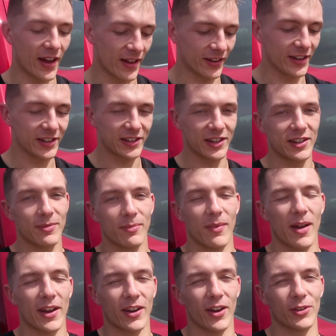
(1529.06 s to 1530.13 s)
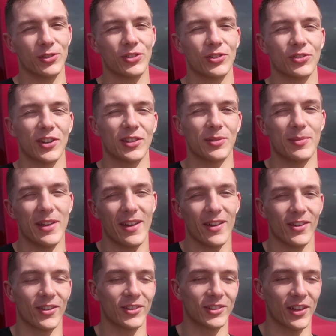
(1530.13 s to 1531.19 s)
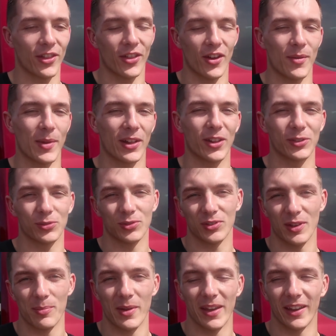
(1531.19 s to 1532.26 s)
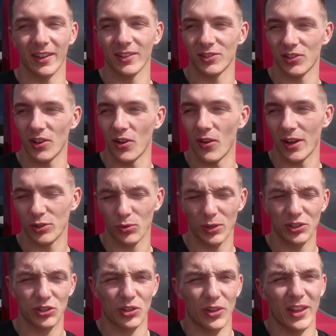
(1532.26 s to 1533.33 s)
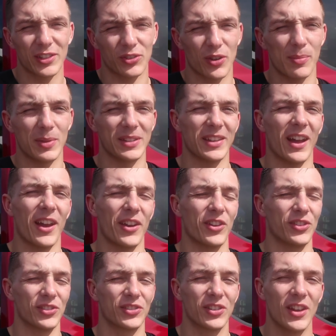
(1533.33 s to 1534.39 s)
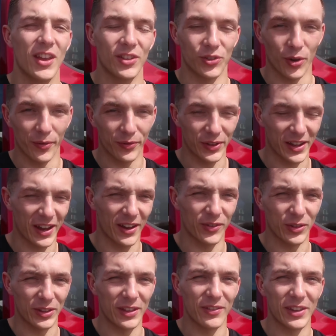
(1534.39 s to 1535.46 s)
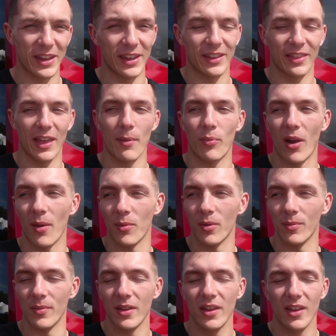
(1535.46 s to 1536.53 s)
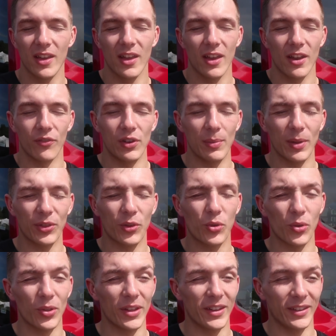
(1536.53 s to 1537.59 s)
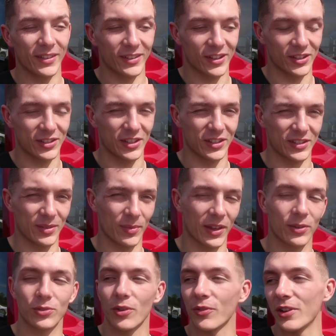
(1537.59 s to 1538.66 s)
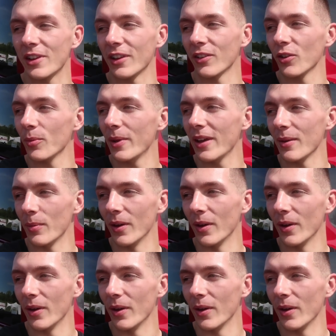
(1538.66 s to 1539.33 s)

not lazy. My car was just stressing me out because I thought my clutch was slipping. So I switched to less grippy tires to hopefully kind of alleviate that problem. Rebled the coolant because it seemed like it was overheating a little bit,